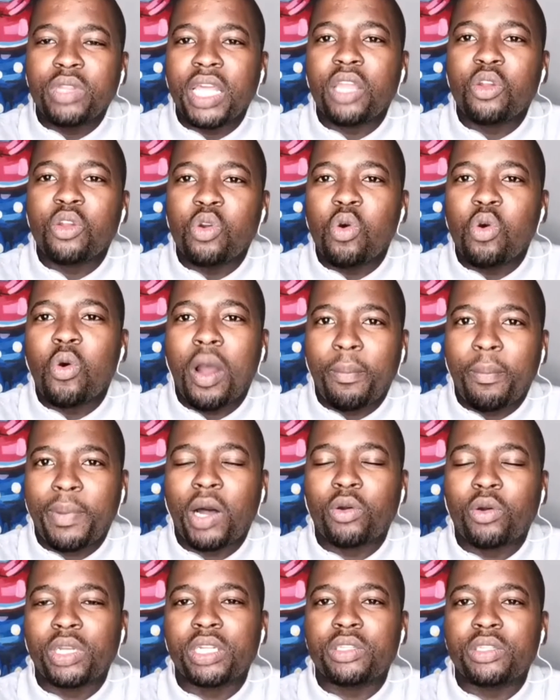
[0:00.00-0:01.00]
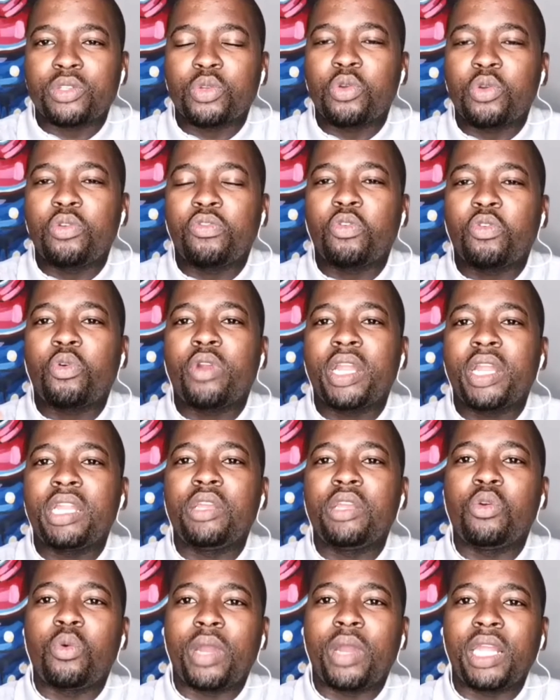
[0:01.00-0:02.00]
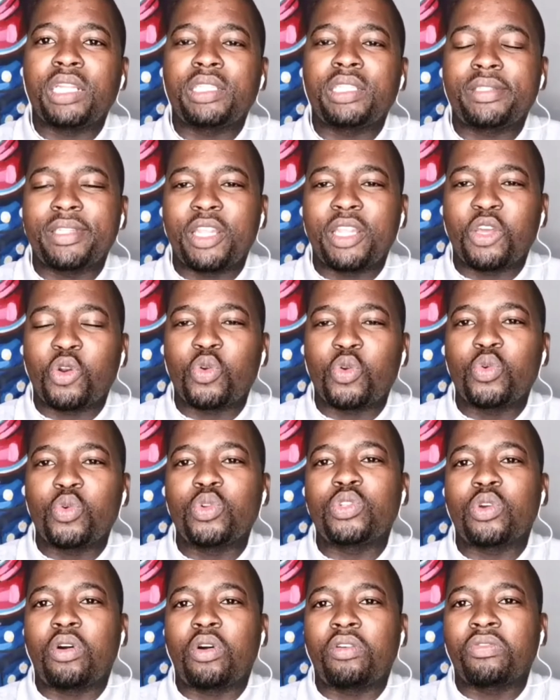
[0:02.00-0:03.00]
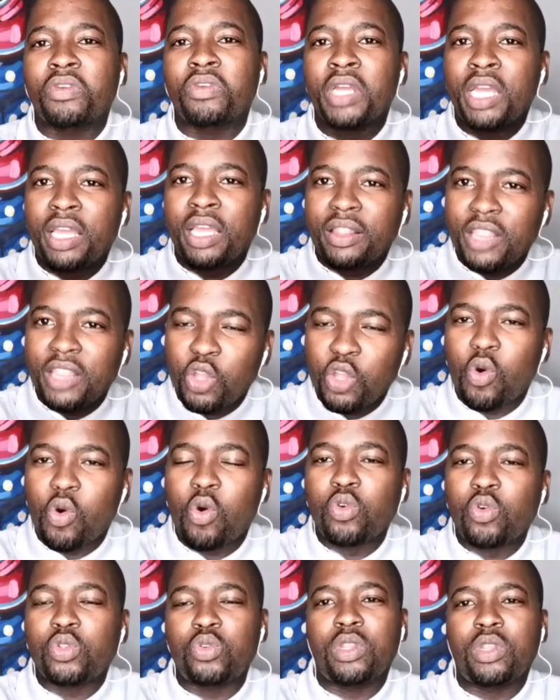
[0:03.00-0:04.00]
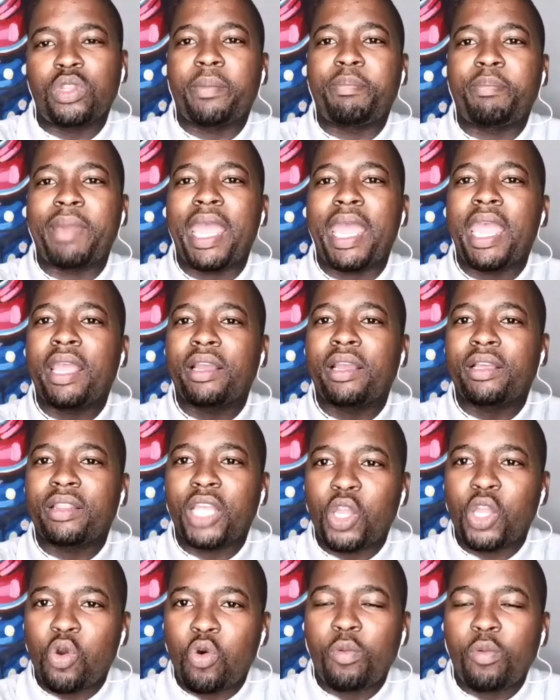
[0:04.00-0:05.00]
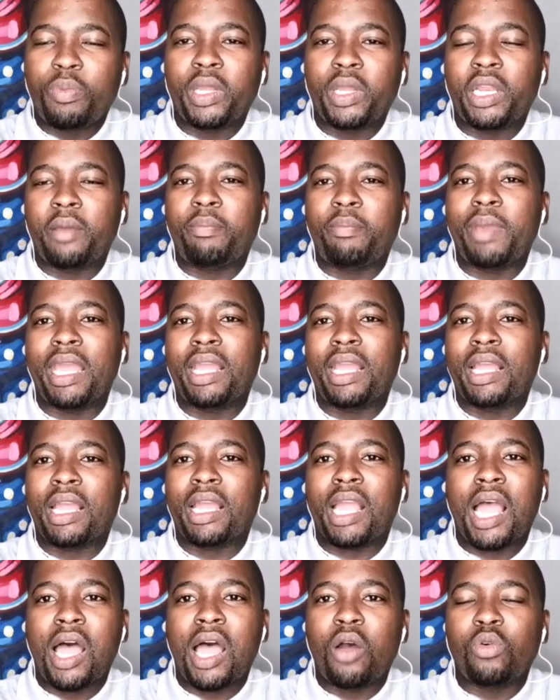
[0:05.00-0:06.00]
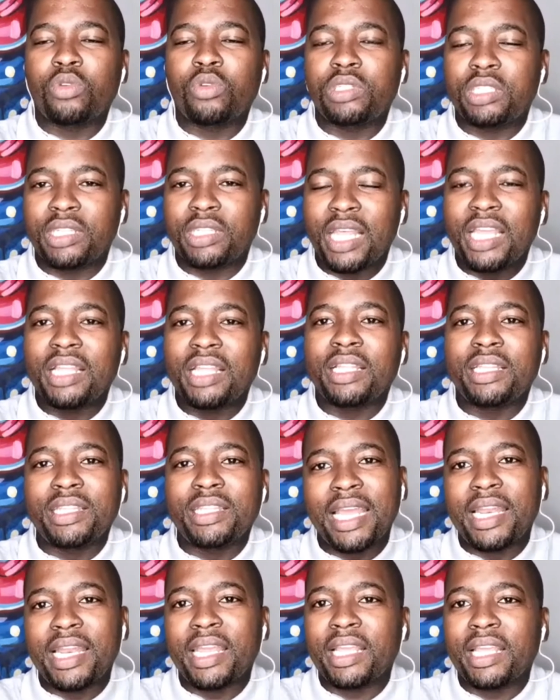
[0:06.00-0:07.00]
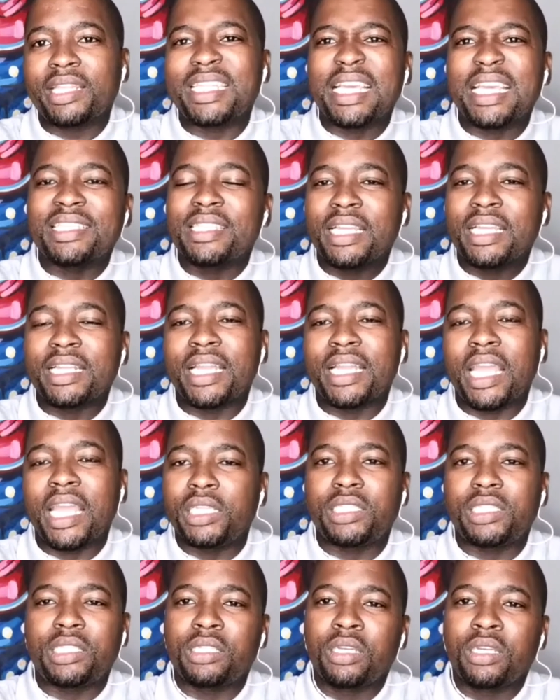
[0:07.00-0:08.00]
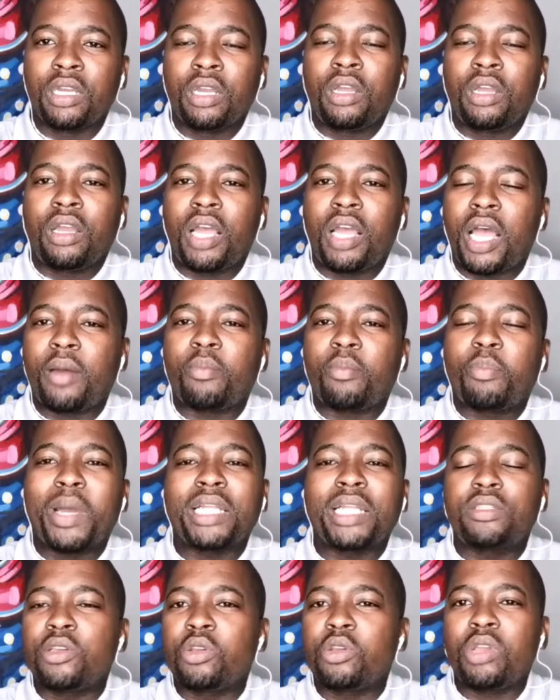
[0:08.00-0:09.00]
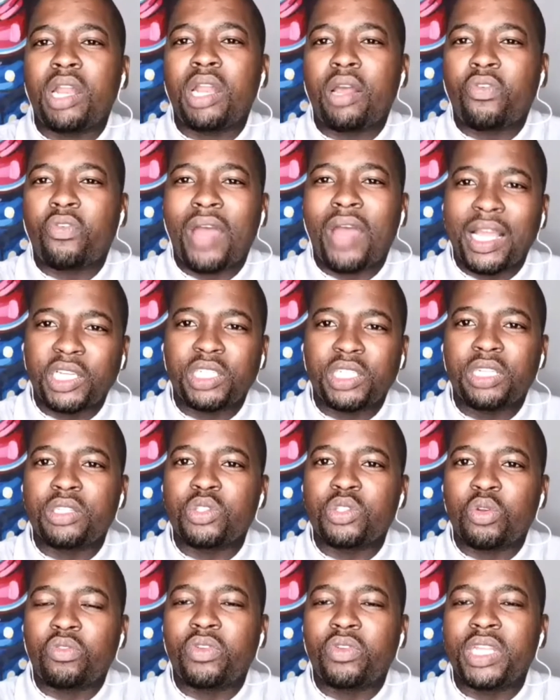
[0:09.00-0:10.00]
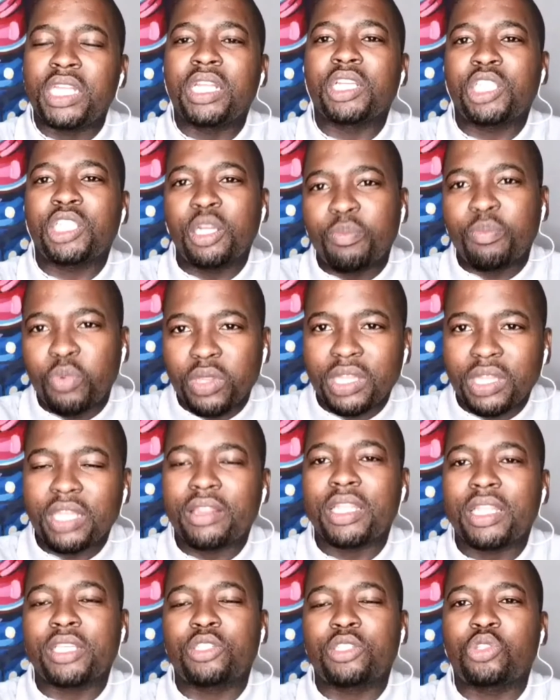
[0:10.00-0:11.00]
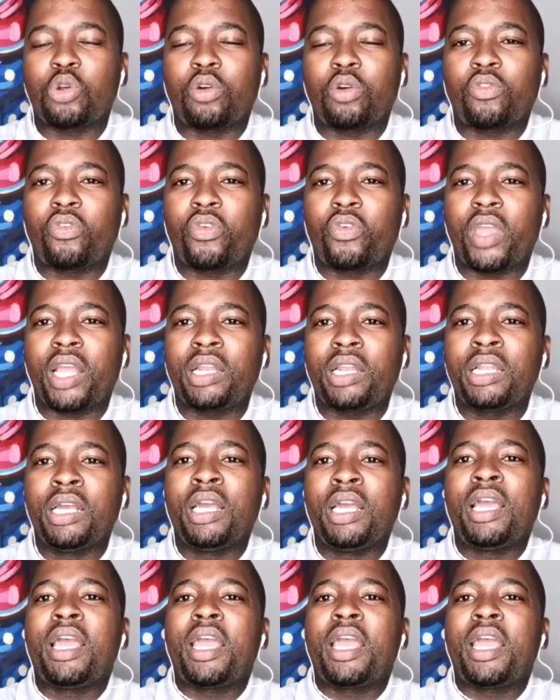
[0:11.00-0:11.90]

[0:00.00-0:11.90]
do they go about it so you've already went the route of they go to the bank they open a bank account they de- designate um, particular functions of leadership within the stokvel